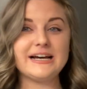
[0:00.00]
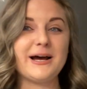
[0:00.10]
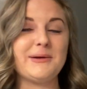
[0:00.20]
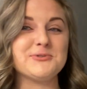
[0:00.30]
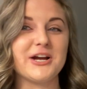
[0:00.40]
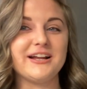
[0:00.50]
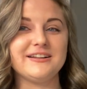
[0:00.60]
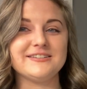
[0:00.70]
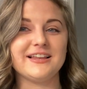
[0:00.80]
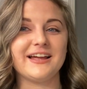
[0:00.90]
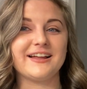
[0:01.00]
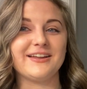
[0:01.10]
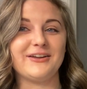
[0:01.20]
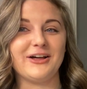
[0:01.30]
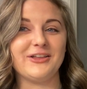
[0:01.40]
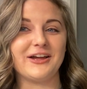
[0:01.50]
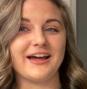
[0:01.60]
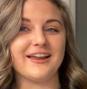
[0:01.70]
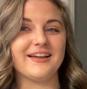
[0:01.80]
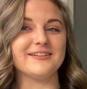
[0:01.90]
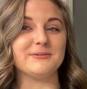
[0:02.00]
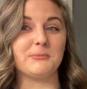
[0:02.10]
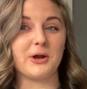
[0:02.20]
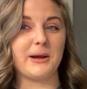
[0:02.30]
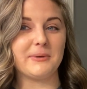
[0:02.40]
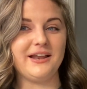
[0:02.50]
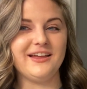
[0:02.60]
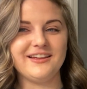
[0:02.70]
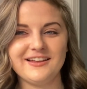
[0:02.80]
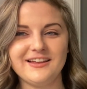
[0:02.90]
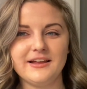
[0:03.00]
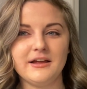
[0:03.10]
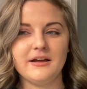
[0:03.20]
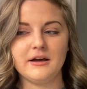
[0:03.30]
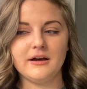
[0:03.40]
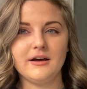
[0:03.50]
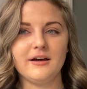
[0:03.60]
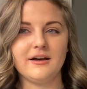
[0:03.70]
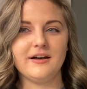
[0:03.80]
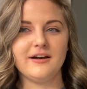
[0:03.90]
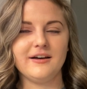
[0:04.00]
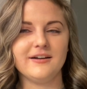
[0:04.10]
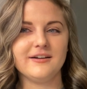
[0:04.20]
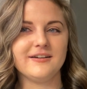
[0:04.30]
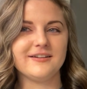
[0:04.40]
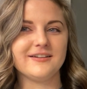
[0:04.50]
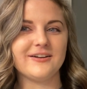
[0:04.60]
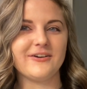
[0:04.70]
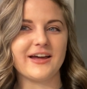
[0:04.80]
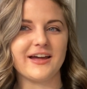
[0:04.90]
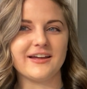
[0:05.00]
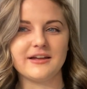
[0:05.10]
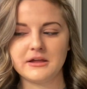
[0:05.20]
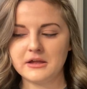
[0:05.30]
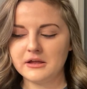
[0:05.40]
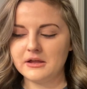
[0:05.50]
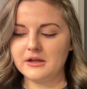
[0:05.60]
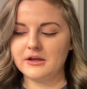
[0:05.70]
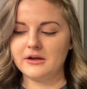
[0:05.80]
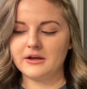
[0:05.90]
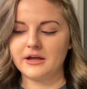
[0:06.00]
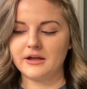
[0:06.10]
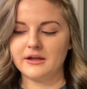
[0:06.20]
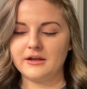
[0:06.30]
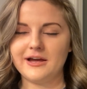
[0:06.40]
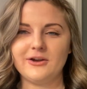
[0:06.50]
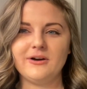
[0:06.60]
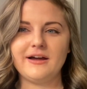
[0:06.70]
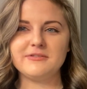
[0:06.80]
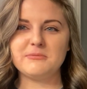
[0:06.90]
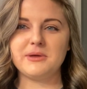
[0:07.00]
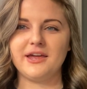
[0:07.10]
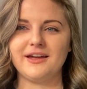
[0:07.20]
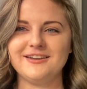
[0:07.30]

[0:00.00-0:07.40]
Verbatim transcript: I'm trying to like not look at it because I'm grabbing it. Oh, okay. Okay, I don't have the pen.